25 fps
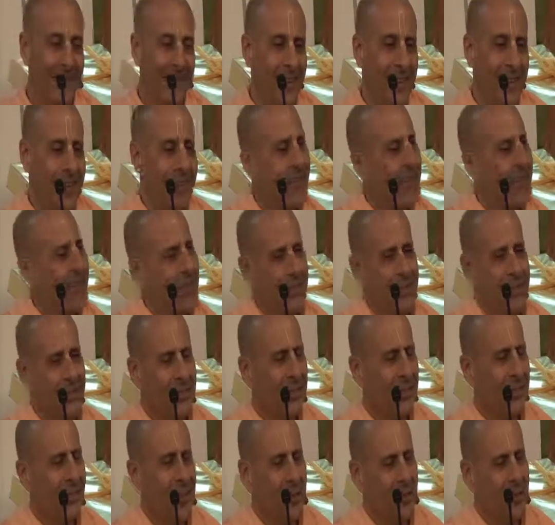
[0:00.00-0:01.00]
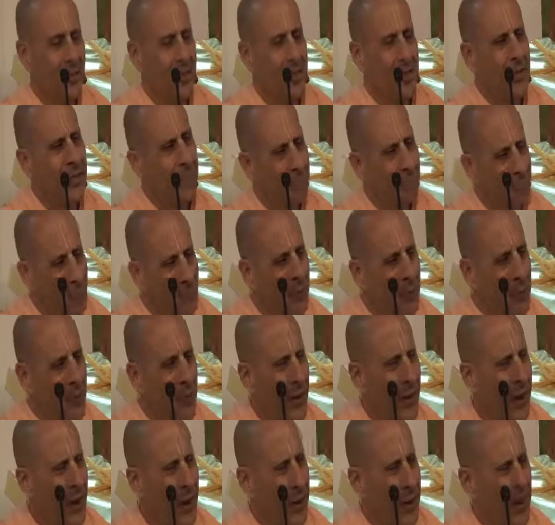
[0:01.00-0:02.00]
And his sincerity moved
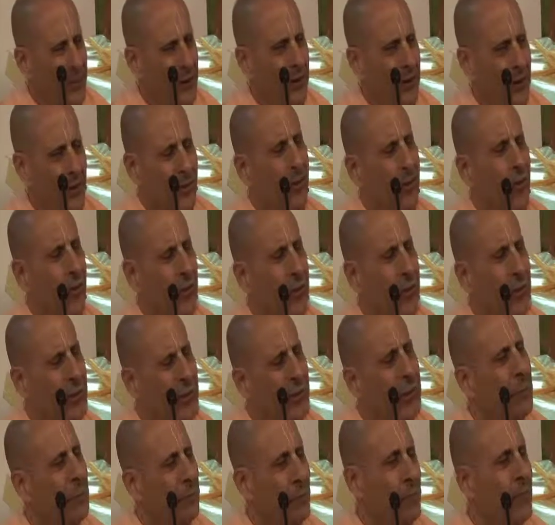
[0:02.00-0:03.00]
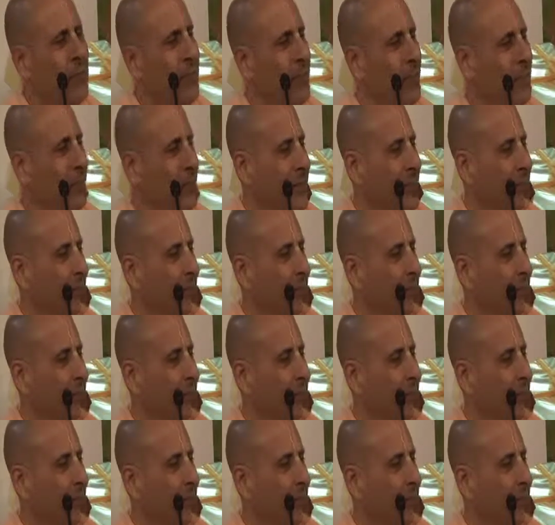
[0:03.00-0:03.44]
their hearts so deeply